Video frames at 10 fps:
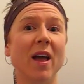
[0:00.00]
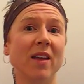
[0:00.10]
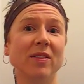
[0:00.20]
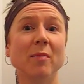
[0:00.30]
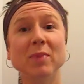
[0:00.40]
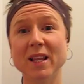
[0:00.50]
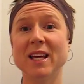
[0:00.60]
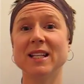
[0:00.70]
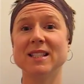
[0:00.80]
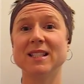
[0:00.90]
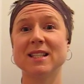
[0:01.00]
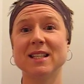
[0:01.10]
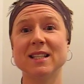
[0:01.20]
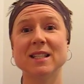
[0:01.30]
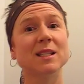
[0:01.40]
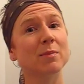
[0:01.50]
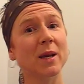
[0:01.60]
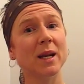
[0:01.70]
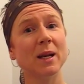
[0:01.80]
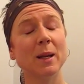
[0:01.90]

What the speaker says: and the planets spin?